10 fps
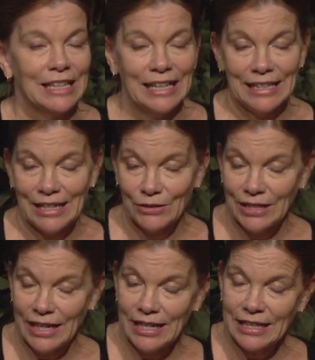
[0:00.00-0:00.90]
And now
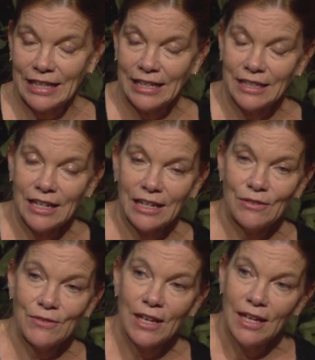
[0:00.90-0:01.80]
take that
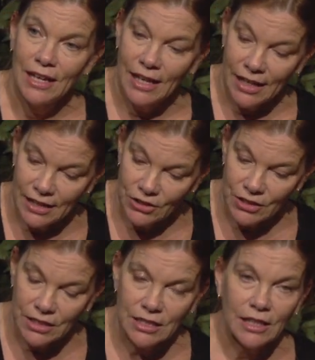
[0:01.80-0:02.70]
knife and
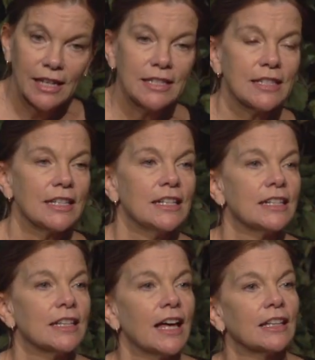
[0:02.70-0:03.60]
just slice
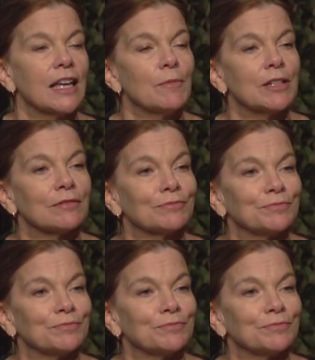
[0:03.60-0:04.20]
into that lemon.